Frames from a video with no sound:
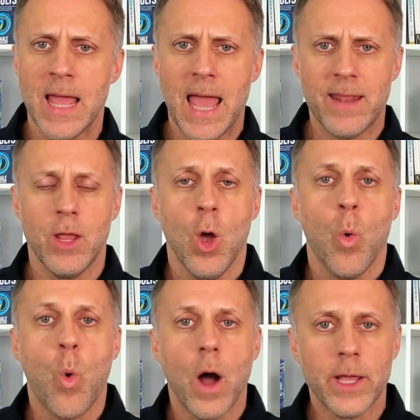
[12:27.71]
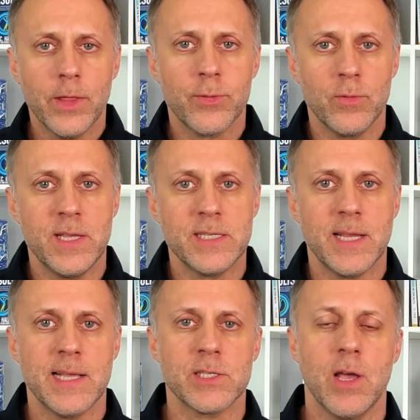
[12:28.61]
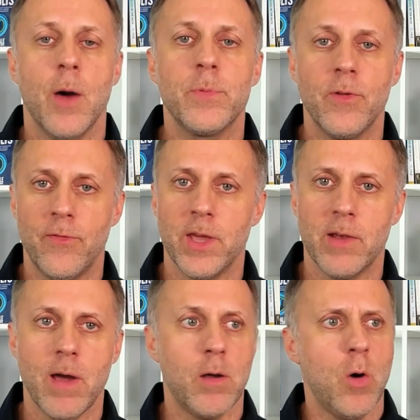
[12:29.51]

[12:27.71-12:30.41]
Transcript: And walking through these tests will help you figure out,